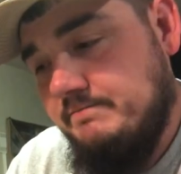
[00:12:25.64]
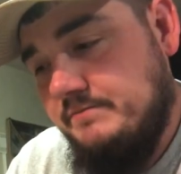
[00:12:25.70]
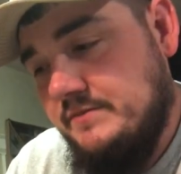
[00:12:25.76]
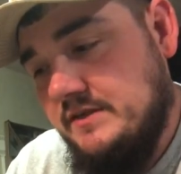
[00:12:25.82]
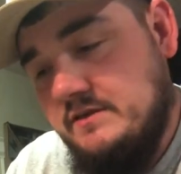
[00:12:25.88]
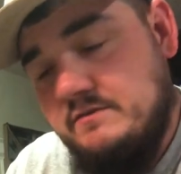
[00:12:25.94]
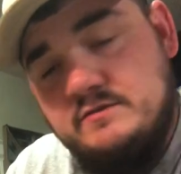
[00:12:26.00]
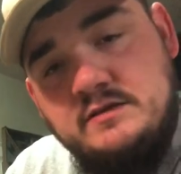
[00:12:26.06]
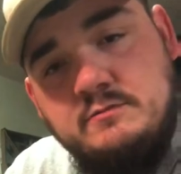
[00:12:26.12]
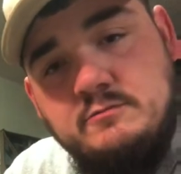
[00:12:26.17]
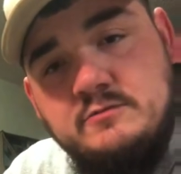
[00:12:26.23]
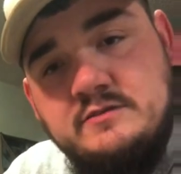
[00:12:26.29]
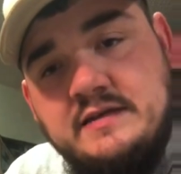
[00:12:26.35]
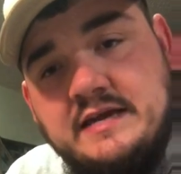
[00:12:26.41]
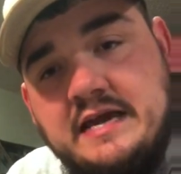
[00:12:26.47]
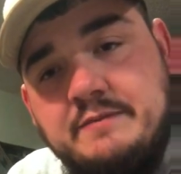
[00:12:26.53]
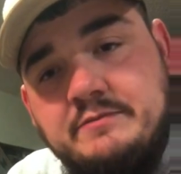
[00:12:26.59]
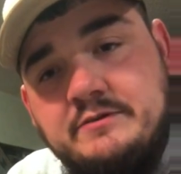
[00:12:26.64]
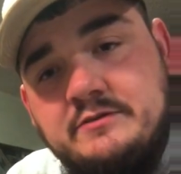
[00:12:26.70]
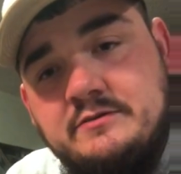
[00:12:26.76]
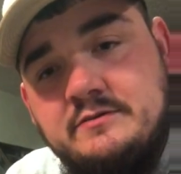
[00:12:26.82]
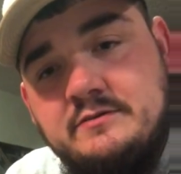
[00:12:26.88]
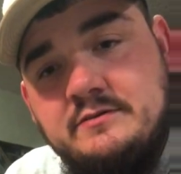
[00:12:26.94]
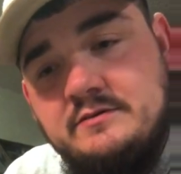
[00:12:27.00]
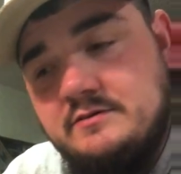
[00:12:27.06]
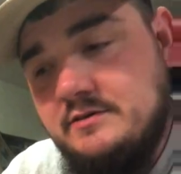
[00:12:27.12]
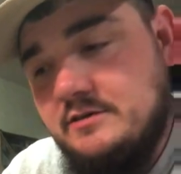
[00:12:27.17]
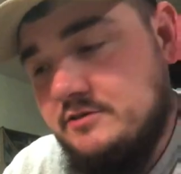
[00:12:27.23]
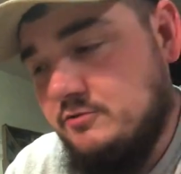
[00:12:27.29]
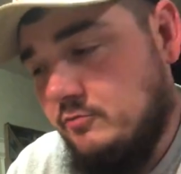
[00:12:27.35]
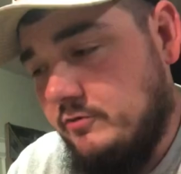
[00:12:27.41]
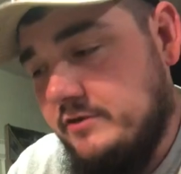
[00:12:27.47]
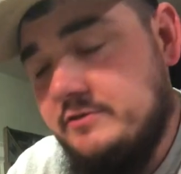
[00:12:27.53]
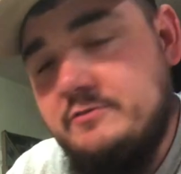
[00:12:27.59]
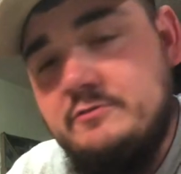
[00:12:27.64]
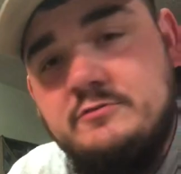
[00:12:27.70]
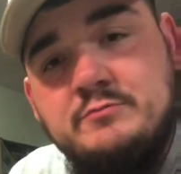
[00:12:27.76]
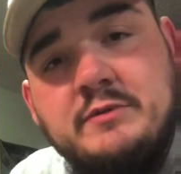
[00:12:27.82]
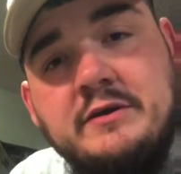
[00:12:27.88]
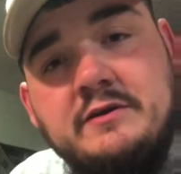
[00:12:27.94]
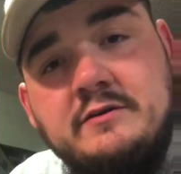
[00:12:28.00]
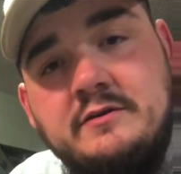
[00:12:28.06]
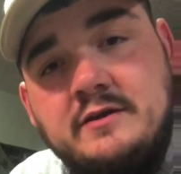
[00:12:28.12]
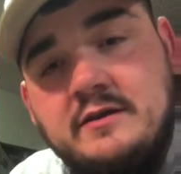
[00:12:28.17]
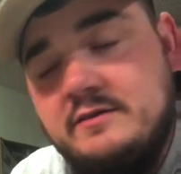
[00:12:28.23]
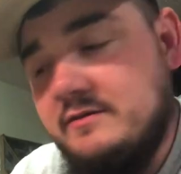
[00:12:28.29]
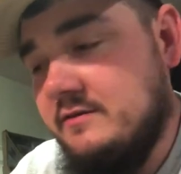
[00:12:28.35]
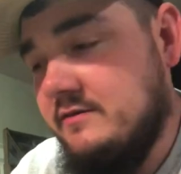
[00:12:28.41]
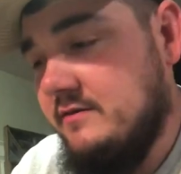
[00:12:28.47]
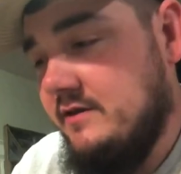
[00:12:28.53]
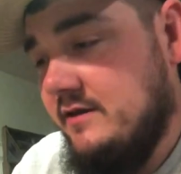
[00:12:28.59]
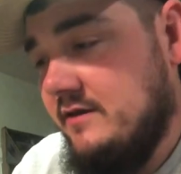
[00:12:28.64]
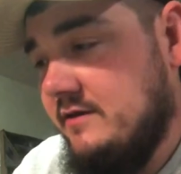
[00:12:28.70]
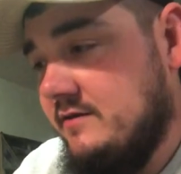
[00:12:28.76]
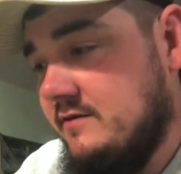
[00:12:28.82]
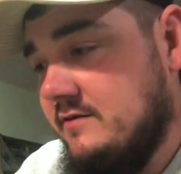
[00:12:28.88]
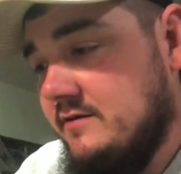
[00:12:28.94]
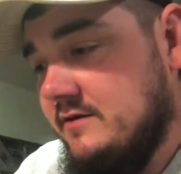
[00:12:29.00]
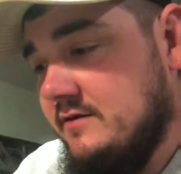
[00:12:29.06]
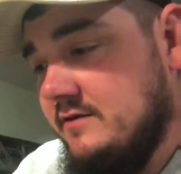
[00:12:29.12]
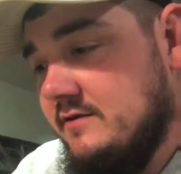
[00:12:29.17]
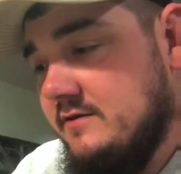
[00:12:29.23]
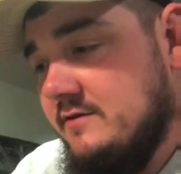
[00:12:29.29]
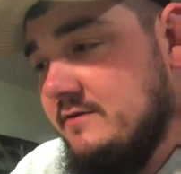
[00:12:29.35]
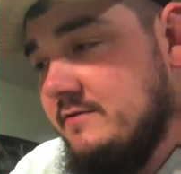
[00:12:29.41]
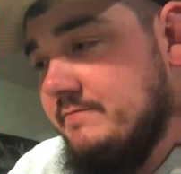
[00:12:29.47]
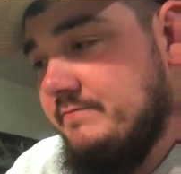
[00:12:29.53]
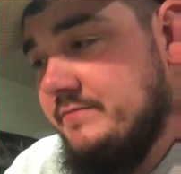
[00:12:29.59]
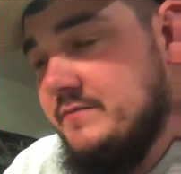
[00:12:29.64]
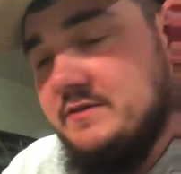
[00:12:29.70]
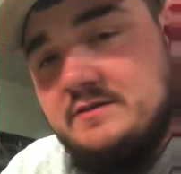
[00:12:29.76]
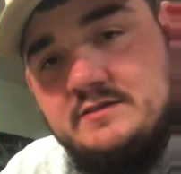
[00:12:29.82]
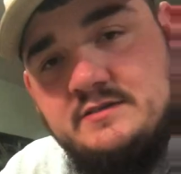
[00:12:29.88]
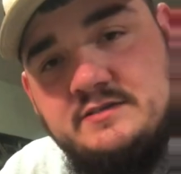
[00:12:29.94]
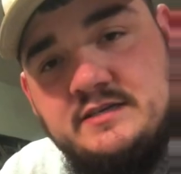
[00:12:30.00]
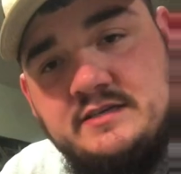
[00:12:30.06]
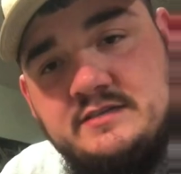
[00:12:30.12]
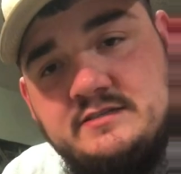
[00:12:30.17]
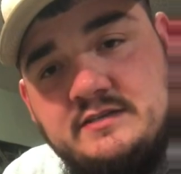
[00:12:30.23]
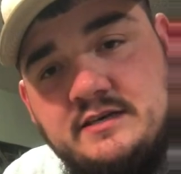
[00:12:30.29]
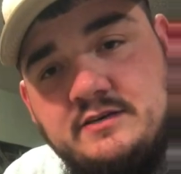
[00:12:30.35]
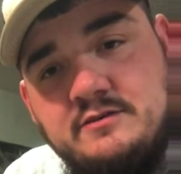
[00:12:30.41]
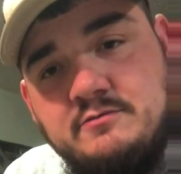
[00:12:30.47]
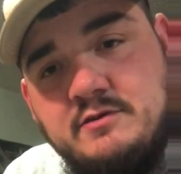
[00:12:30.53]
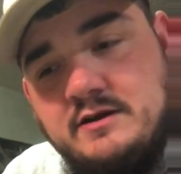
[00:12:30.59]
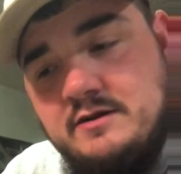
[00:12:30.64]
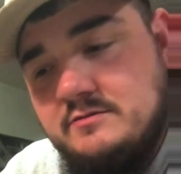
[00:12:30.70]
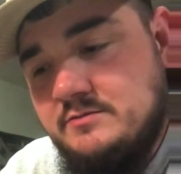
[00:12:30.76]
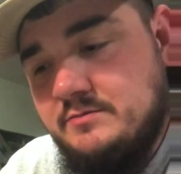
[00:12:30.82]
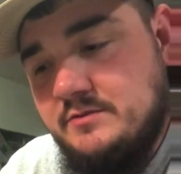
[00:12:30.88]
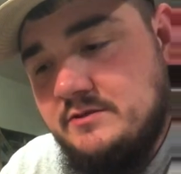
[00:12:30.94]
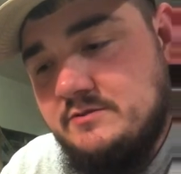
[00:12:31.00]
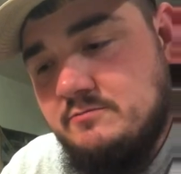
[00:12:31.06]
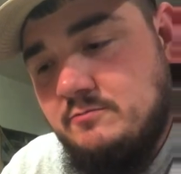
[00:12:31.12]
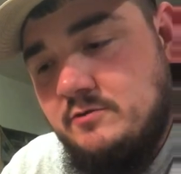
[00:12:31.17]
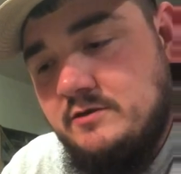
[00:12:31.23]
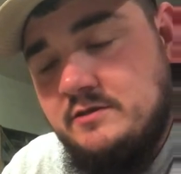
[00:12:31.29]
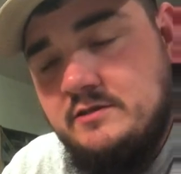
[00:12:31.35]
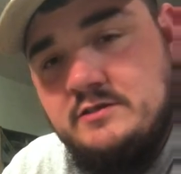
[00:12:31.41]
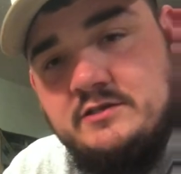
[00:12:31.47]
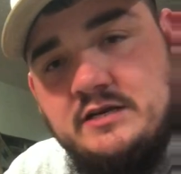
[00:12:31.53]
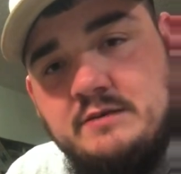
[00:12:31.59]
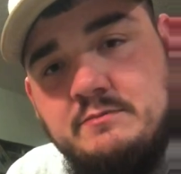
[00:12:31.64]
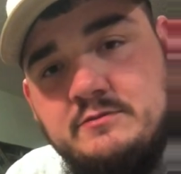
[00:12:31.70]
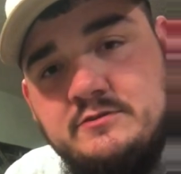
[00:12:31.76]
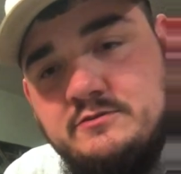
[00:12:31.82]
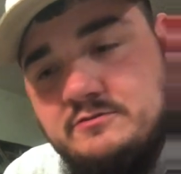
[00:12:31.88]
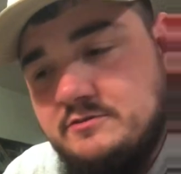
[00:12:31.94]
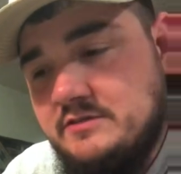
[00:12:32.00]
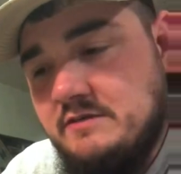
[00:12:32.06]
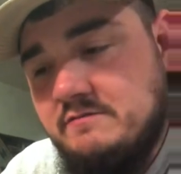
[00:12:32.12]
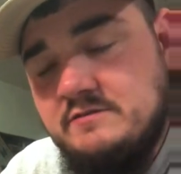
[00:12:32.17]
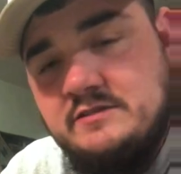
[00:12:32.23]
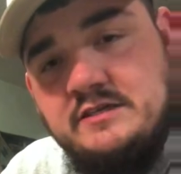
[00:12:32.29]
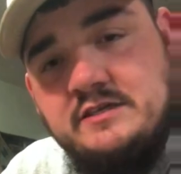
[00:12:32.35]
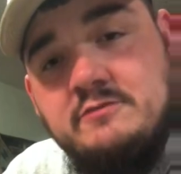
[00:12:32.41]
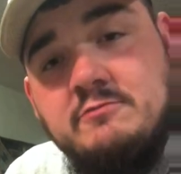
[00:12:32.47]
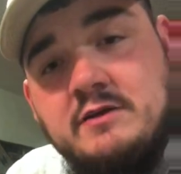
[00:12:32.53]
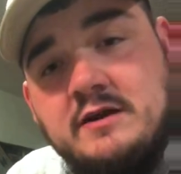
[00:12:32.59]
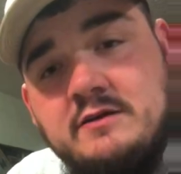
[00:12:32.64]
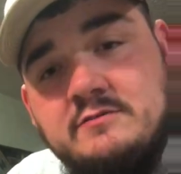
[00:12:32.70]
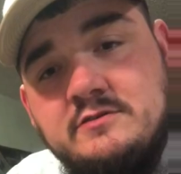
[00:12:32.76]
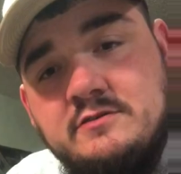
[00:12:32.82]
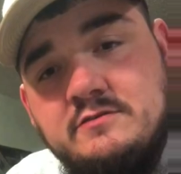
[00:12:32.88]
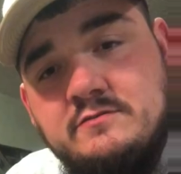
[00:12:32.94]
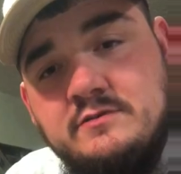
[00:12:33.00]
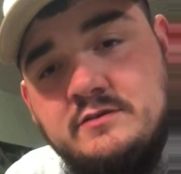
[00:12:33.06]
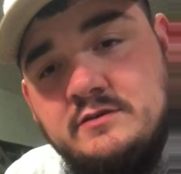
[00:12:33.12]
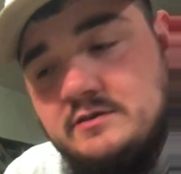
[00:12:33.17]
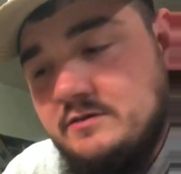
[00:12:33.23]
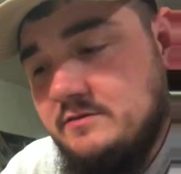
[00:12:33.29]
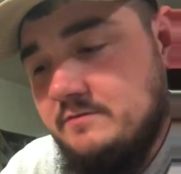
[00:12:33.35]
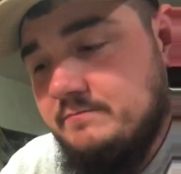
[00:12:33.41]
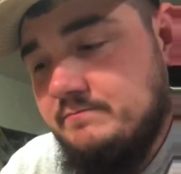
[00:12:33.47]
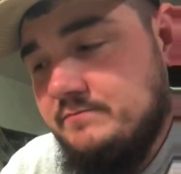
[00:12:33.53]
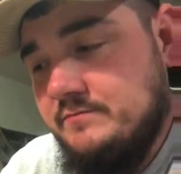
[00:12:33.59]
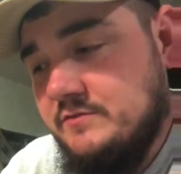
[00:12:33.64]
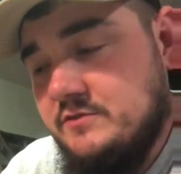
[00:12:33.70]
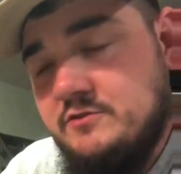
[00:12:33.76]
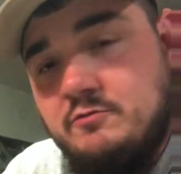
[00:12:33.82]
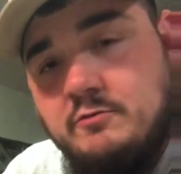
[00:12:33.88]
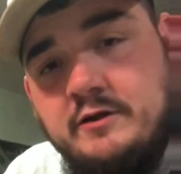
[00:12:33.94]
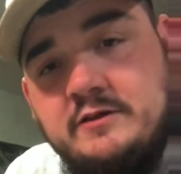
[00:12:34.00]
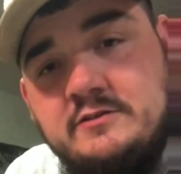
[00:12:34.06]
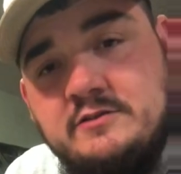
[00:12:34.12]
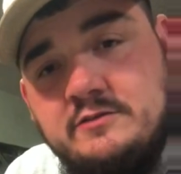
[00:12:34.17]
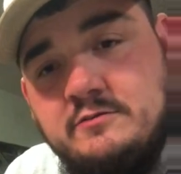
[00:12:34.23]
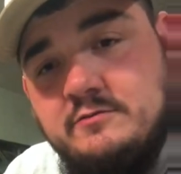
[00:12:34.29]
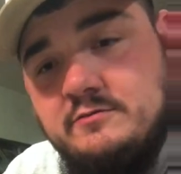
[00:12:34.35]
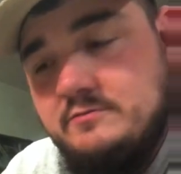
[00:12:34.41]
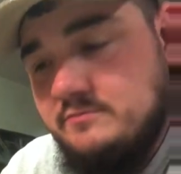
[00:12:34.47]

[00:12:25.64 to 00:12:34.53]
If something was to happen, a 22 is better than nothing. And 16 rounds plus one in the chamber, so 17 rounds of 22.